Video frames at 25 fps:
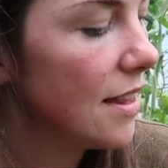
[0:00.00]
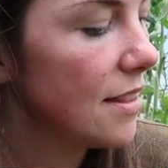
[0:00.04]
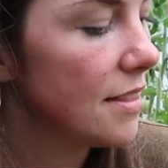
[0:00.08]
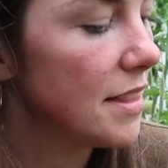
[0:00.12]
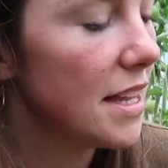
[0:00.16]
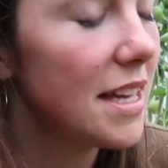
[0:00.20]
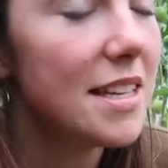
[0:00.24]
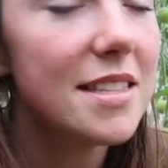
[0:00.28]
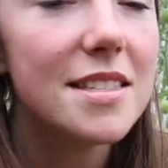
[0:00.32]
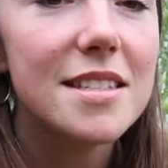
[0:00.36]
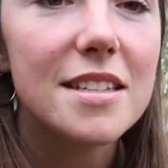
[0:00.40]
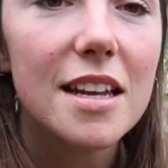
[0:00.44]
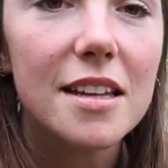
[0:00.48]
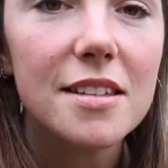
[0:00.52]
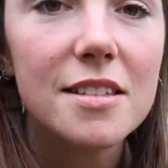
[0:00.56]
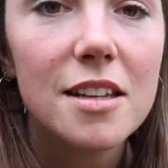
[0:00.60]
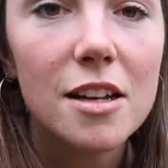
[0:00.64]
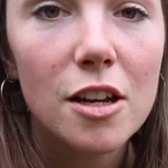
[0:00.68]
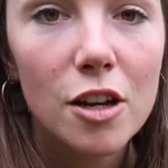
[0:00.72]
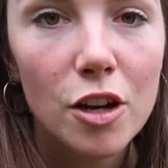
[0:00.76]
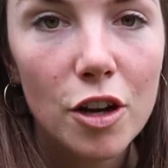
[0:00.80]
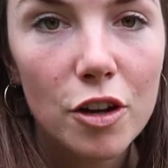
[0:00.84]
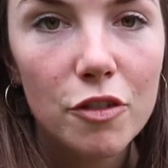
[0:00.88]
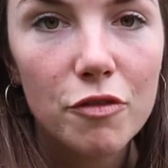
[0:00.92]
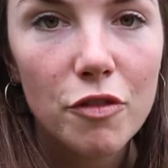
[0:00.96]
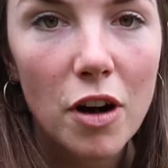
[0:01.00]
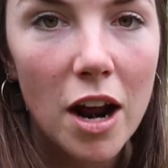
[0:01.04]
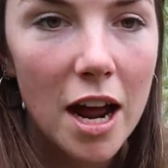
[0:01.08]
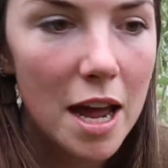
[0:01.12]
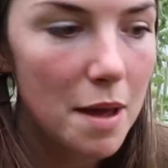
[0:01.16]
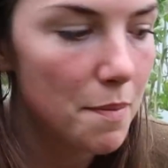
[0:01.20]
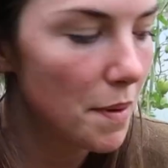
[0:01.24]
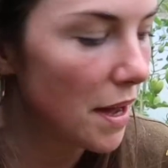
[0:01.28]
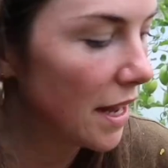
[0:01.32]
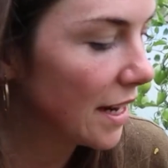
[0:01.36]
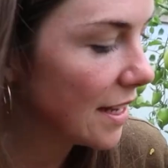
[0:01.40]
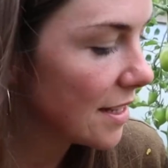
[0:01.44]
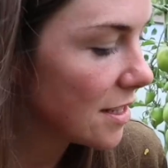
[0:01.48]
This doesn't look
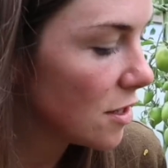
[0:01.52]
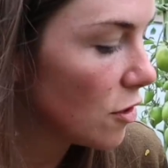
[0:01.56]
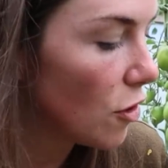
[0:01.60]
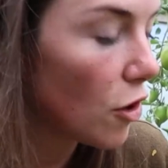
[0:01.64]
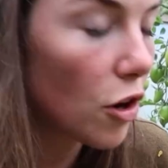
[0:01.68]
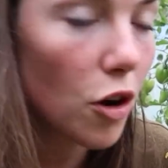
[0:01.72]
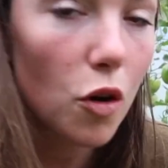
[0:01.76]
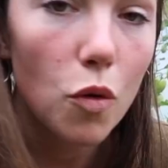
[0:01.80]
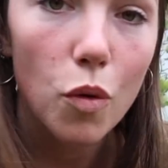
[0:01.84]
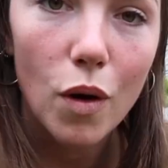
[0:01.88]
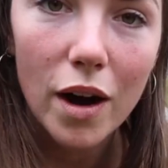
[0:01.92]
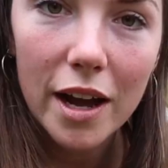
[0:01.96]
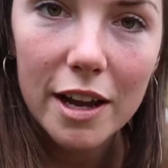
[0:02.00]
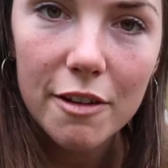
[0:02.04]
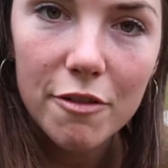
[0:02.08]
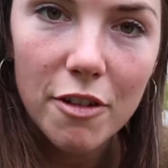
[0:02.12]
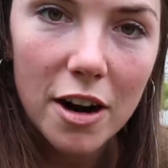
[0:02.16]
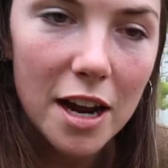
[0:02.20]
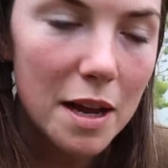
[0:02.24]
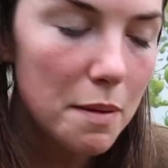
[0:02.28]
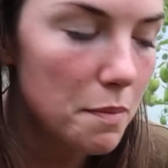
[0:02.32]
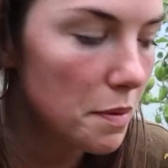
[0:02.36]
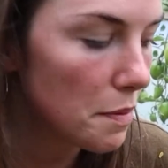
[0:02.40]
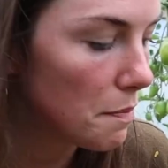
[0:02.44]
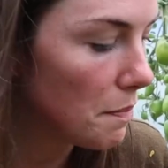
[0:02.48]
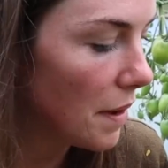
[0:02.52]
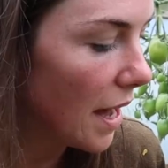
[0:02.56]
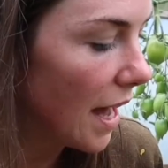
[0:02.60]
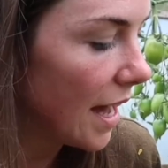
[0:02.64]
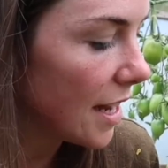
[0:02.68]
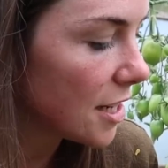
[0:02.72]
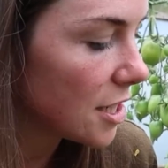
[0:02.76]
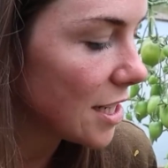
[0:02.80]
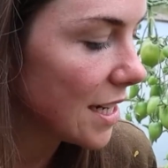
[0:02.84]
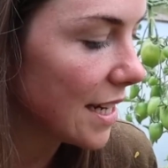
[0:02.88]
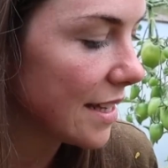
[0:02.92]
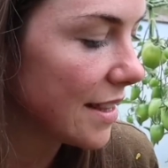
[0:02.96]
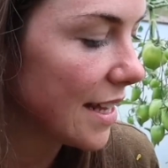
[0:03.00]
ripe, and it's not quite ripe, but
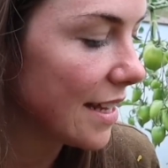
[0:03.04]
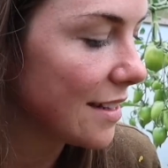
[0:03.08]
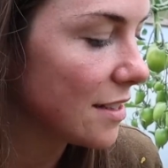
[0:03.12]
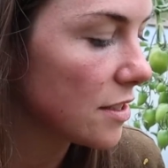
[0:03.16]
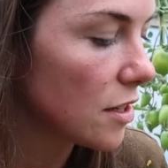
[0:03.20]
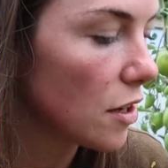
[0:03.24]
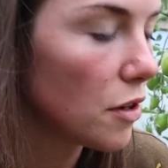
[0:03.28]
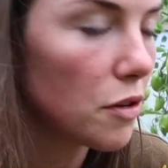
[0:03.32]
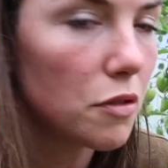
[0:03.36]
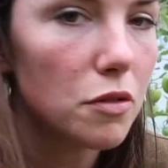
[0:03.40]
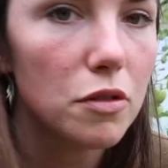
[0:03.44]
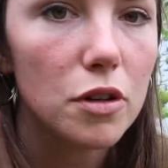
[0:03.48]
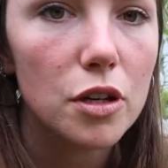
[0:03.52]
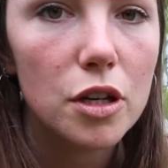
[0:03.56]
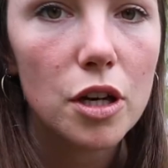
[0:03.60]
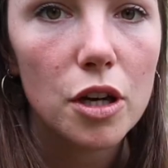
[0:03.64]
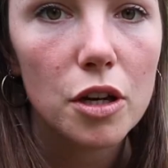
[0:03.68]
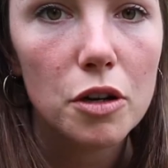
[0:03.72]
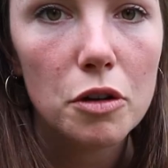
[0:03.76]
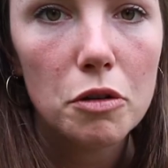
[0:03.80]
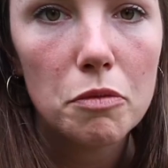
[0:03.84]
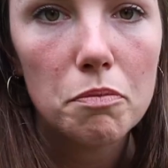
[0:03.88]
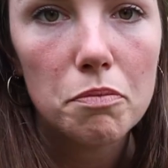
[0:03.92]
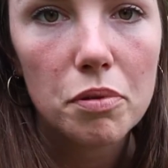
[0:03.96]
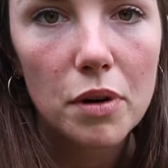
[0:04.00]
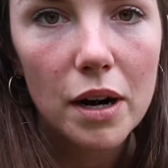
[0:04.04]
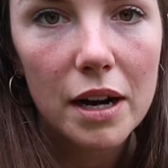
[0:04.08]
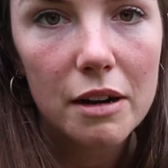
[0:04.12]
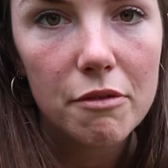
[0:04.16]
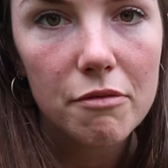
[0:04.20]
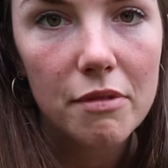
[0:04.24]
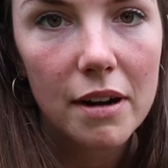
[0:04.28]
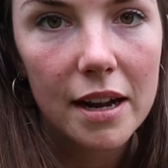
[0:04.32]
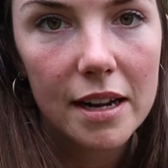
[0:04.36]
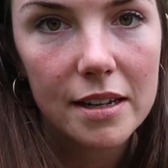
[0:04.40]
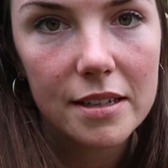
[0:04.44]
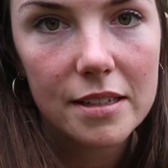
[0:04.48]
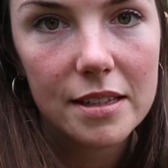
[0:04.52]
actually they don't go bright
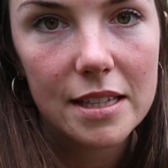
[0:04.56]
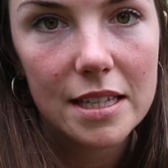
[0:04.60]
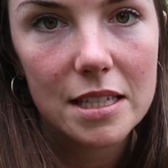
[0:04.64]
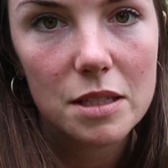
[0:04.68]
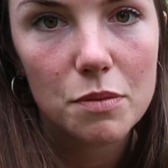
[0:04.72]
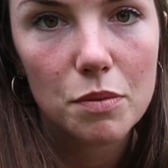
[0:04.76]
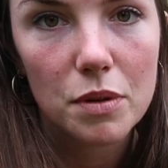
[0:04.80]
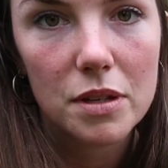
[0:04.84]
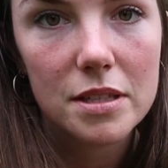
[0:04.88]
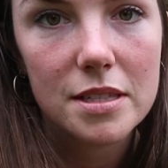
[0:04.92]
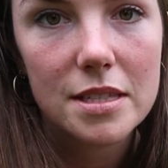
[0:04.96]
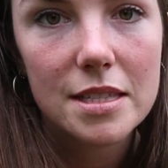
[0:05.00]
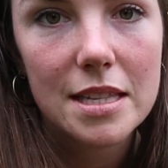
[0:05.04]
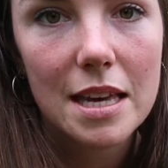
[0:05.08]
red, these ones.